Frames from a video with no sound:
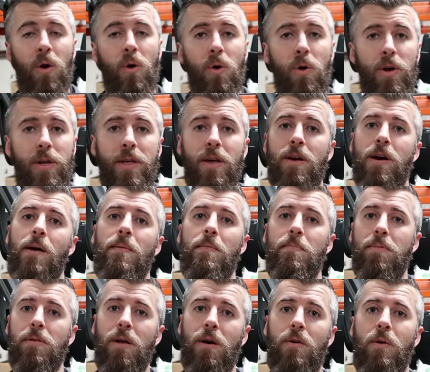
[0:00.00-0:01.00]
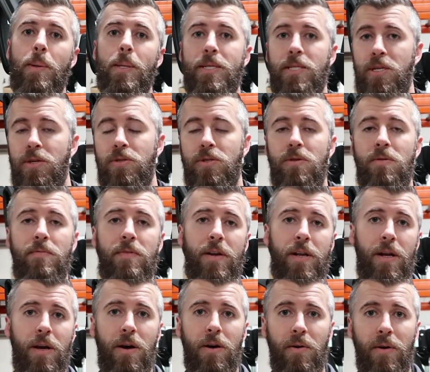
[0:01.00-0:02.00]
or you can comment below on this YouTube
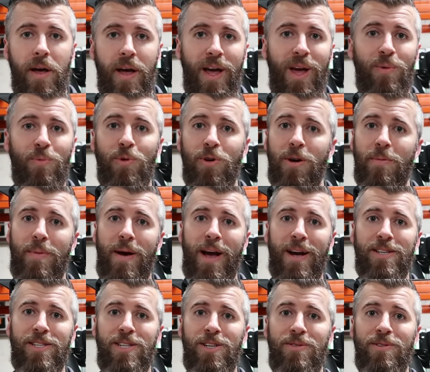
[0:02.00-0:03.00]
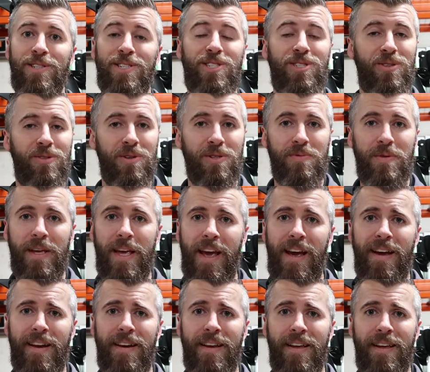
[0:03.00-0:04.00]
video and we'll get back to you as soon as we
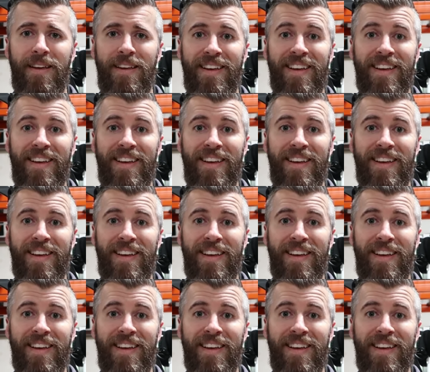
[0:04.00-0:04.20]
can.